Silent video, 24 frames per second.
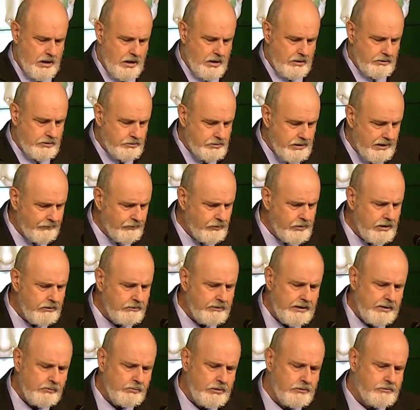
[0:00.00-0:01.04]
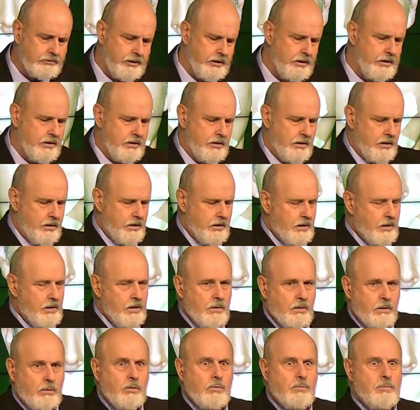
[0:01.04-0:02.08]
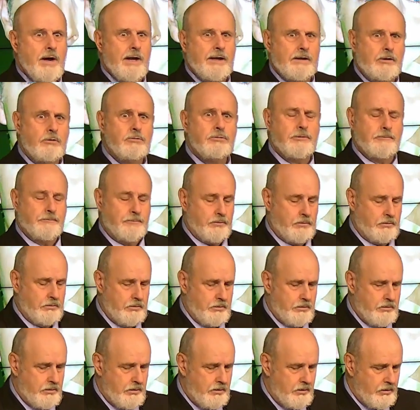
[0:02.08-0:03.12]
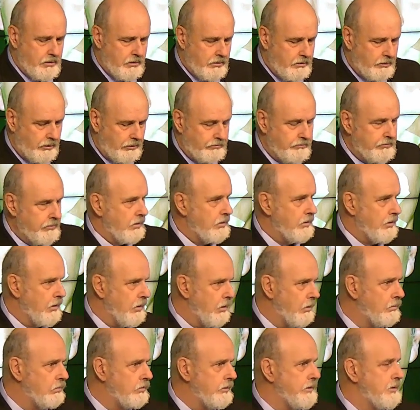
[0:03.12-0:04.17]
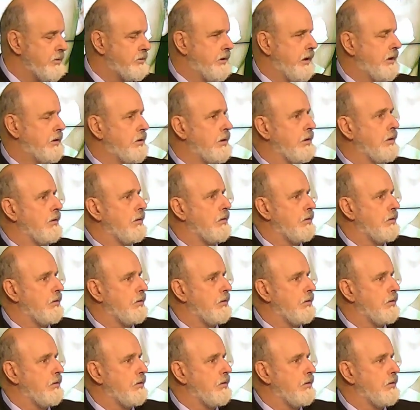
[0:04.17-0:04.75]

Did you ever hear anyone say, "Oh my Lucifer," or "Holy Satan"?